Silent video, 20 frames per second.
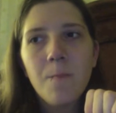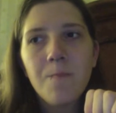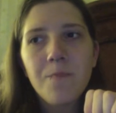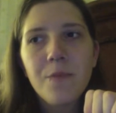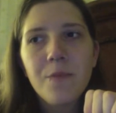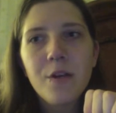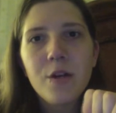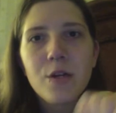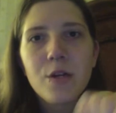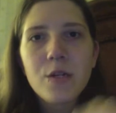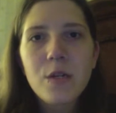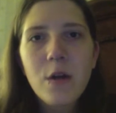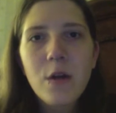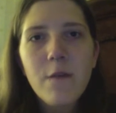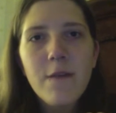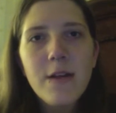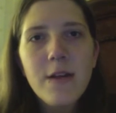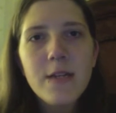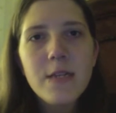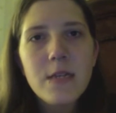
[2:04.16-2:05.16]
your
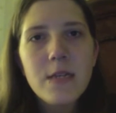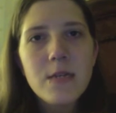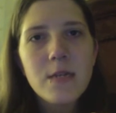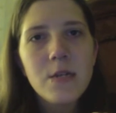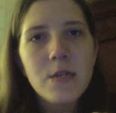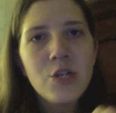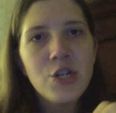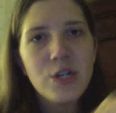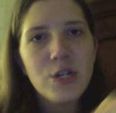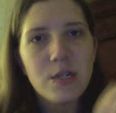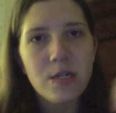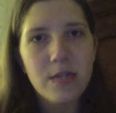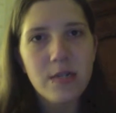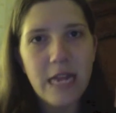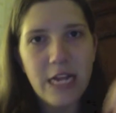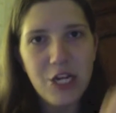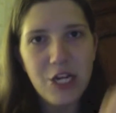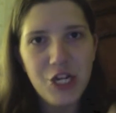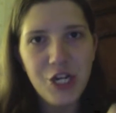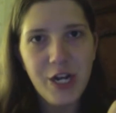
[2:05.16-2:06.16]
cervix isn't just
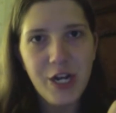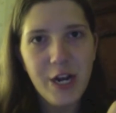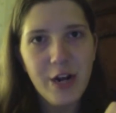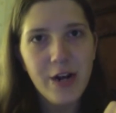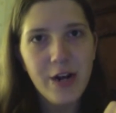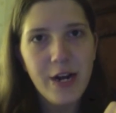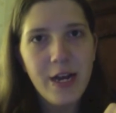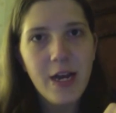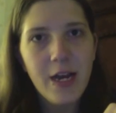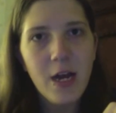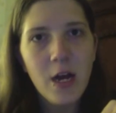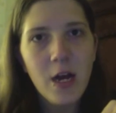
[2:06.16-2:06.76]
stationary.